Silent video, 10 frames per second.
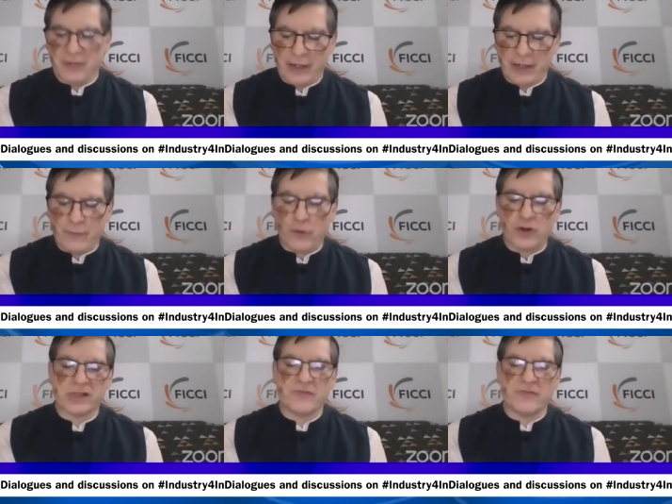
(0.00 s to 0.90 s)

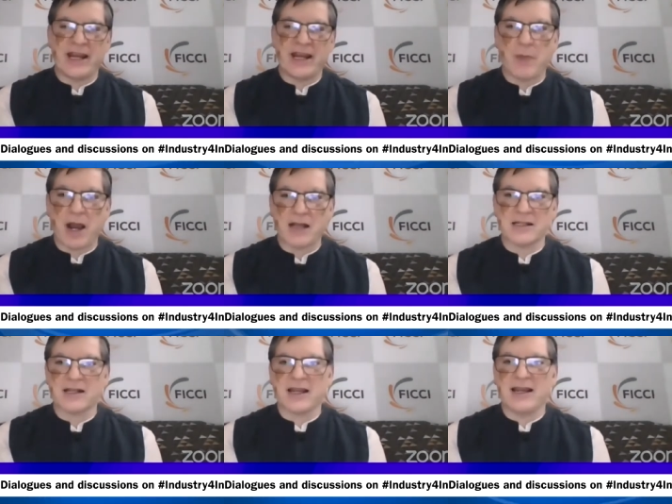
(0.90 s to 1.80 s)
enforce wearing
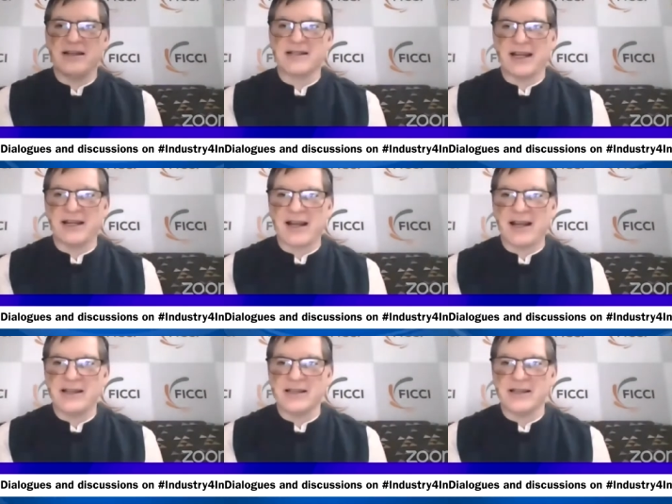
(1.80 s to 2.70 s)
masks and
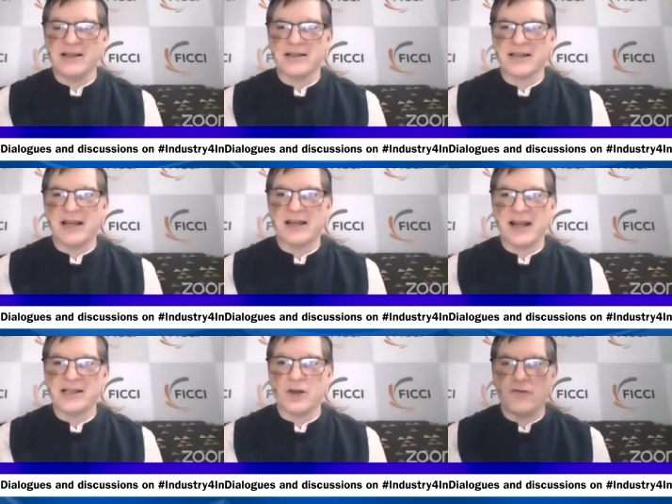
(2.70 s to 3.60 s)
sanitize, uh,
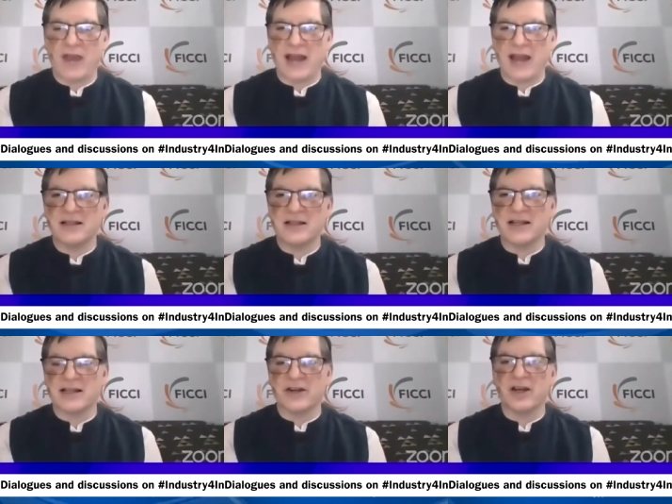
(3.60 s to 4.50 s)
sanitizing of hands,
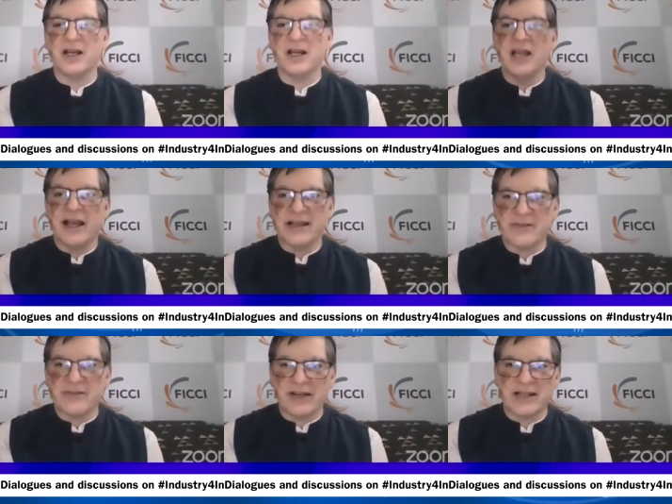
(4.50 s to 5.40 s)
etc., as
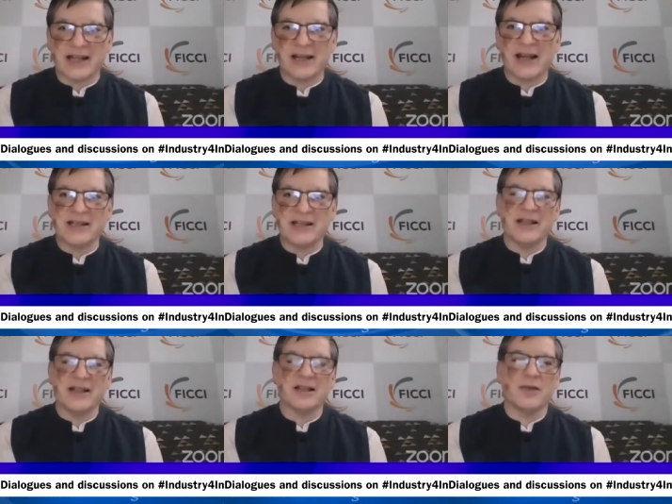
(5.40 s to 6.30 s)
well as
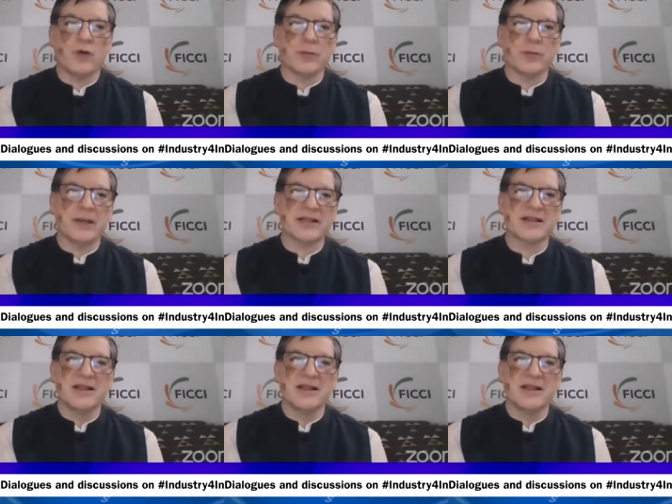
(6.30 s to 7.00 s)
sanitizing the workplace.